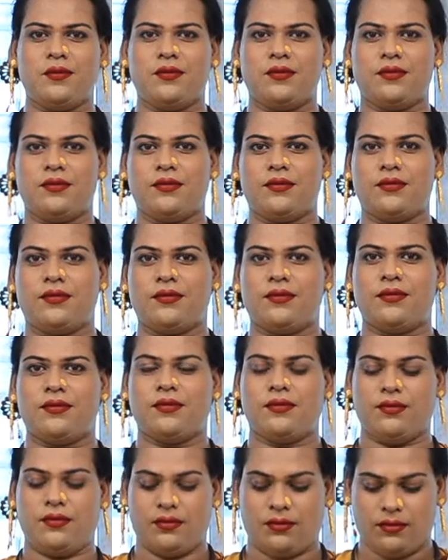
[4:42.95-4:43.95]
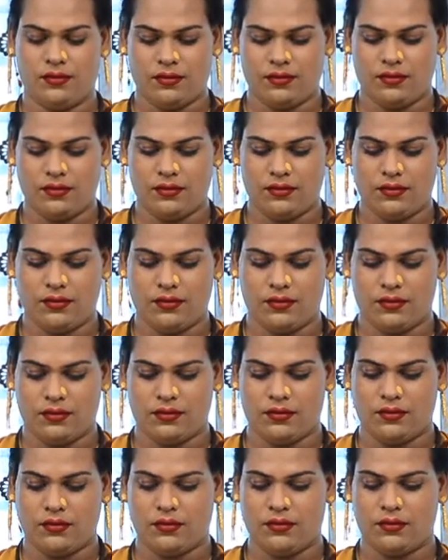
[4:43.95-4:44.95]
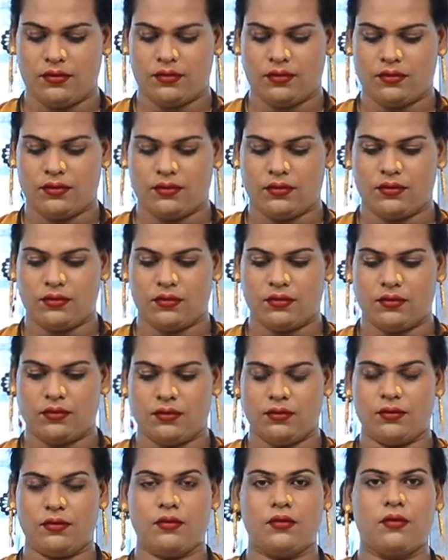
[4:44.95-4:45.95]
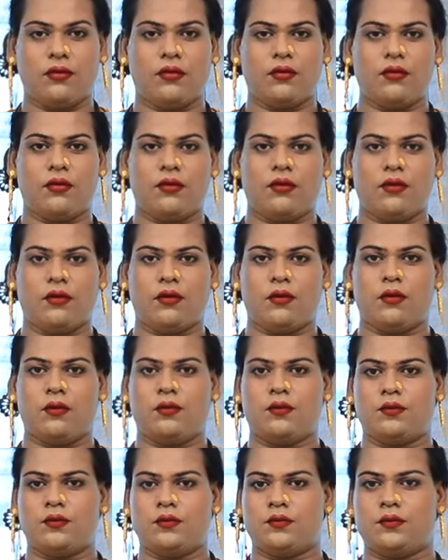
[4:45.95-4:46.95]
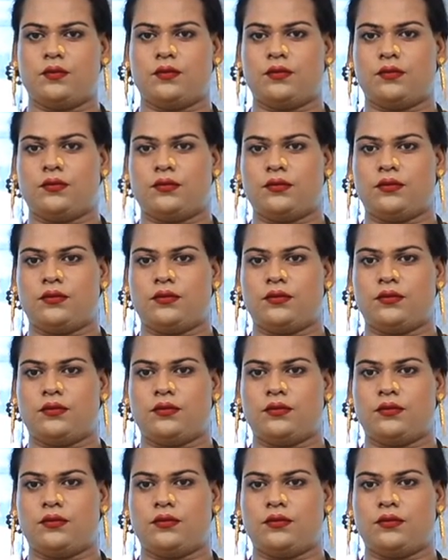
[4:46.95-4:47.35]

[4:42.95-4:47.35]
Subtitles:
[no speech]